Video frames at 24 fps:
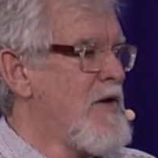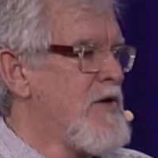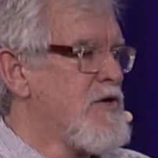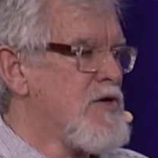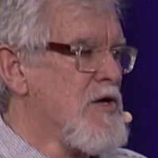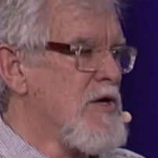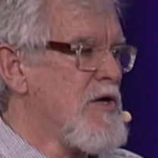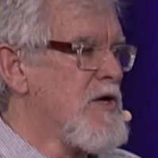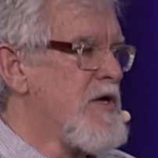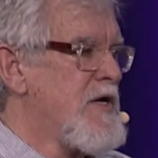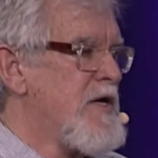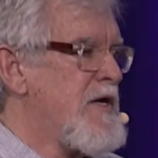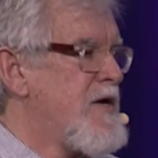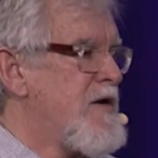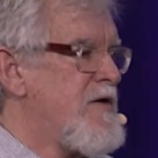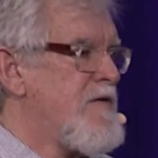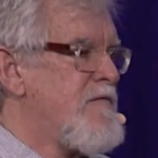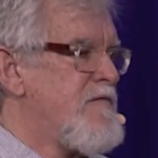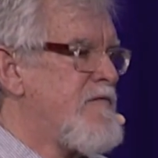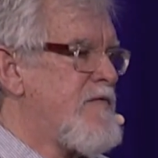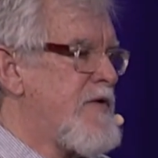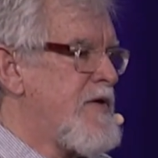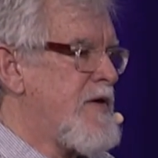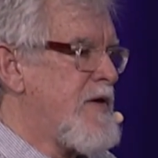to
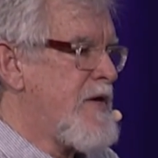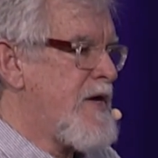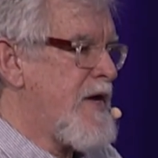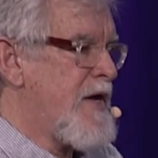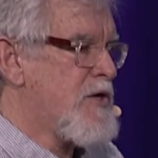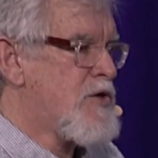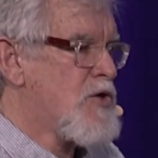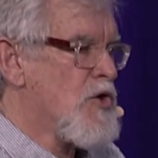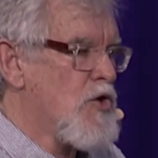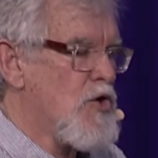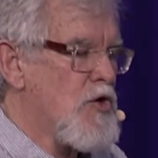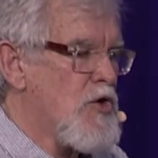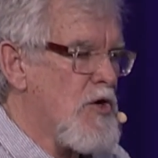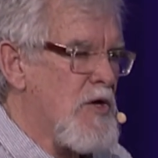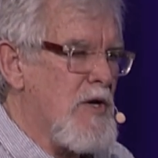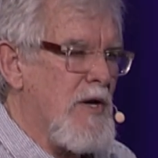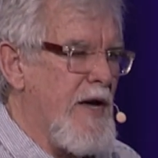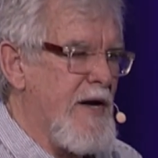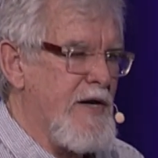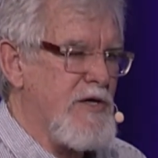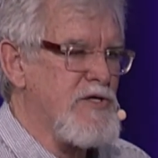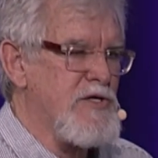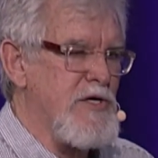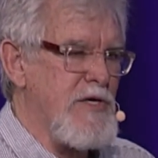live and to look
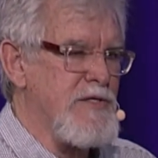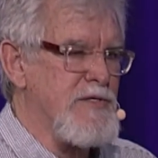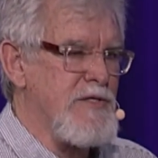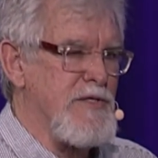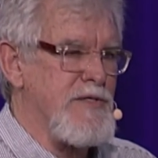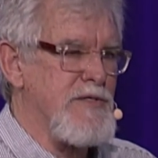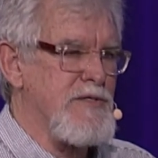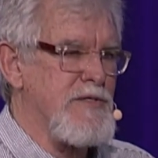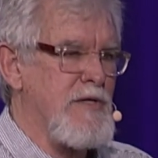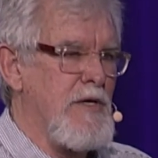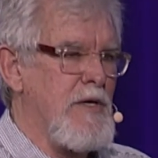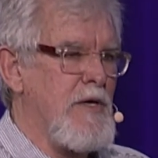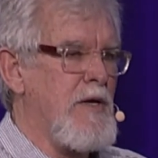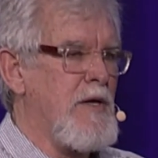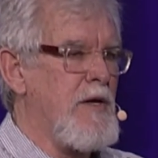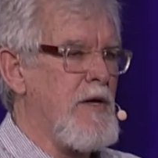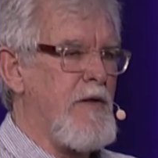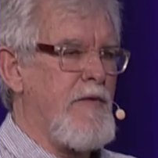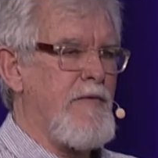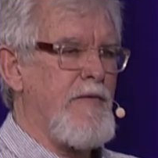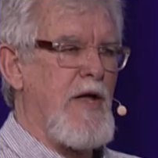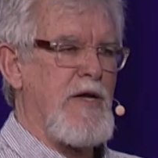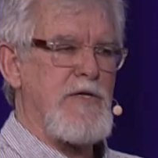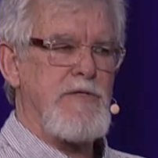like Jesus.
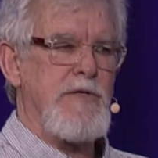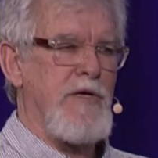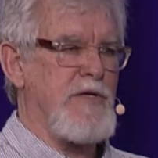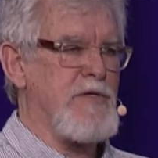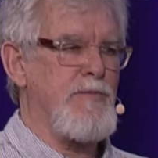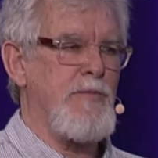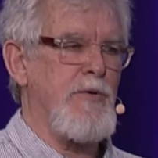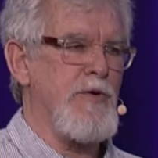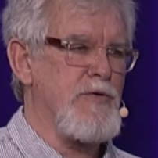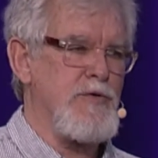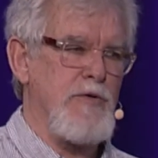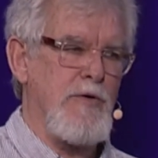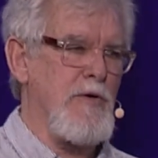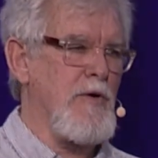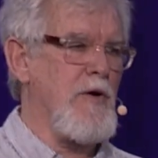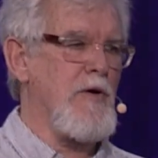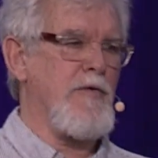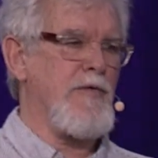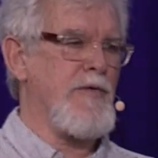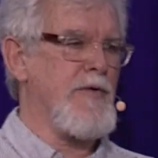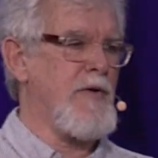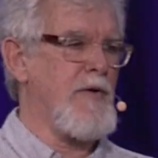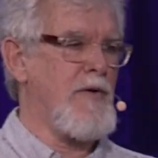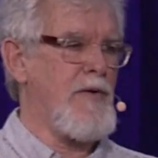That's not spiritual growth.